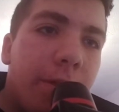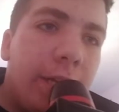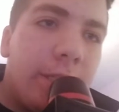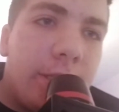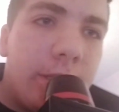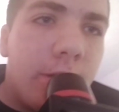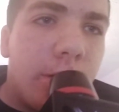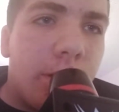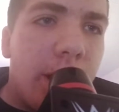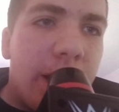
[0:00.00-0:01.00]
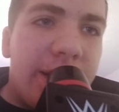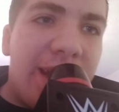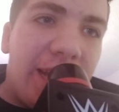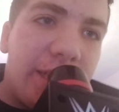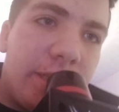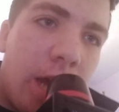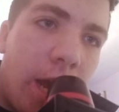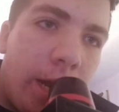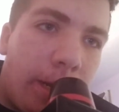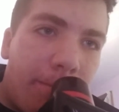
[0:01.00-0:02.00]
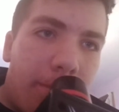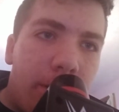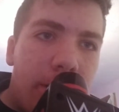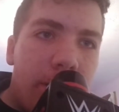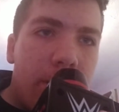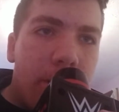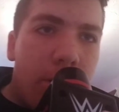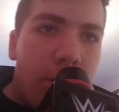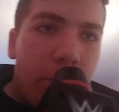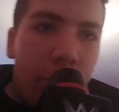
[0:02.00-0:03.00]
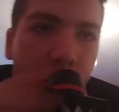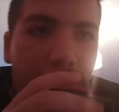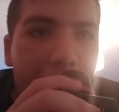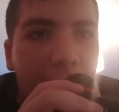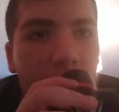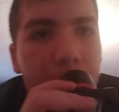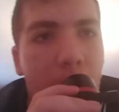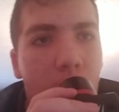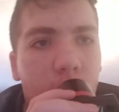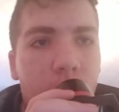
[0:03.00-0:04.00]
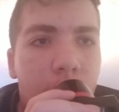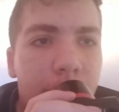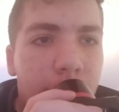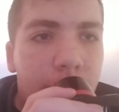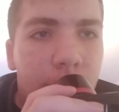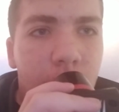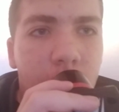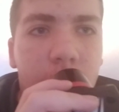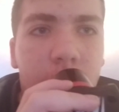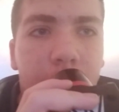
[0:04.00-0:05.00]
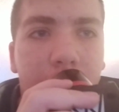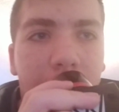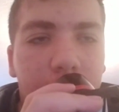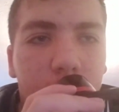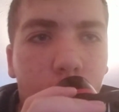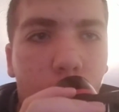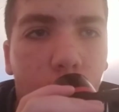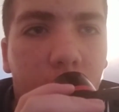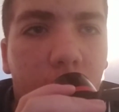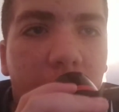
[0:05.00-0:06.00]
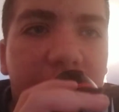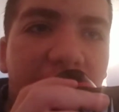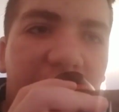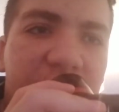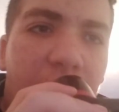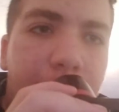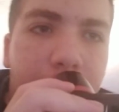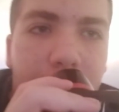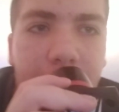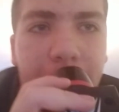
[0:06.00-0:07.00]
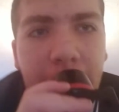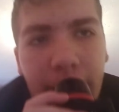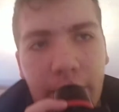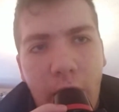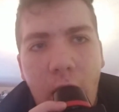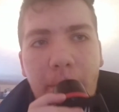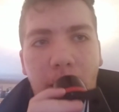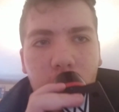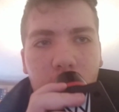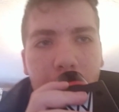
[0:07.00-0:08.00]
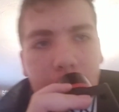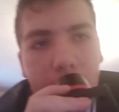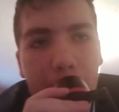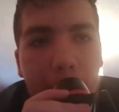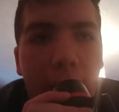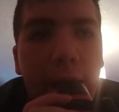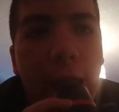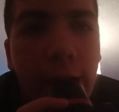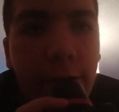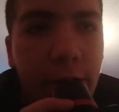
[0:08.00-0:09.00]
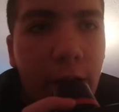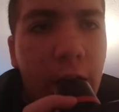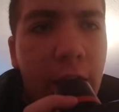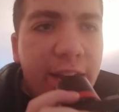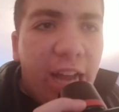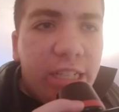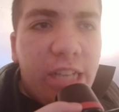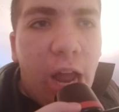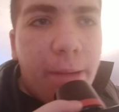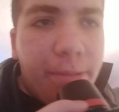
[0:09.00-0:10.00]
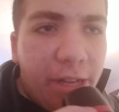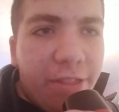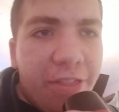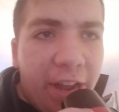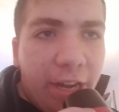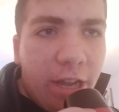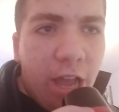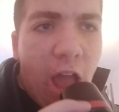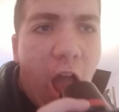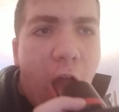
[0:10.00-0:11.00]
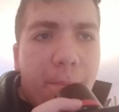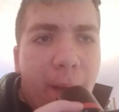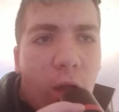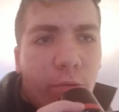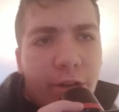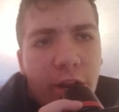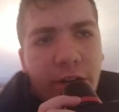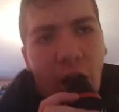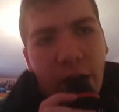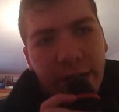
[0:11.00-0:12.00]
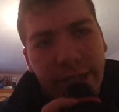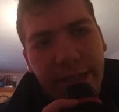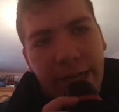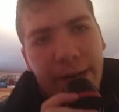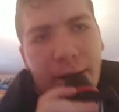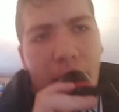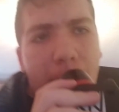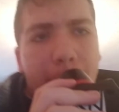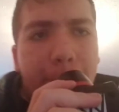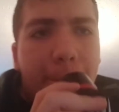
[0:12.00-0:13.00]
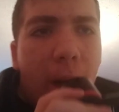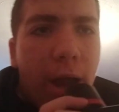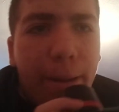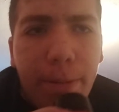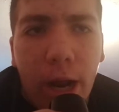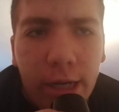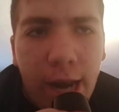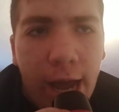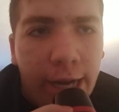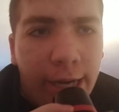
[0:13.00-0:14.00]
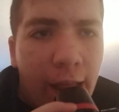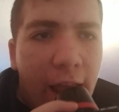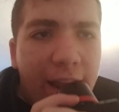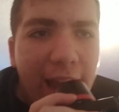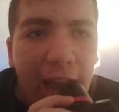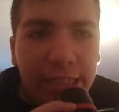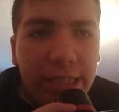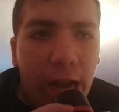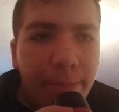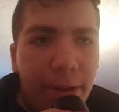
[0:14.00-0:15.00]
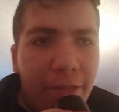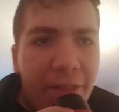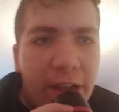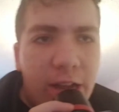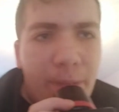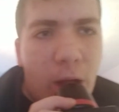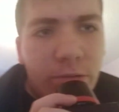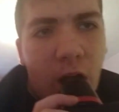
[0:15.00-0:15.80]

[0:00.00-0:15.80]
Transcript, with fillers: this next time you think about coming to my school, next time you think about coming to my area, next time you think about targeting my bloodline, next time you think about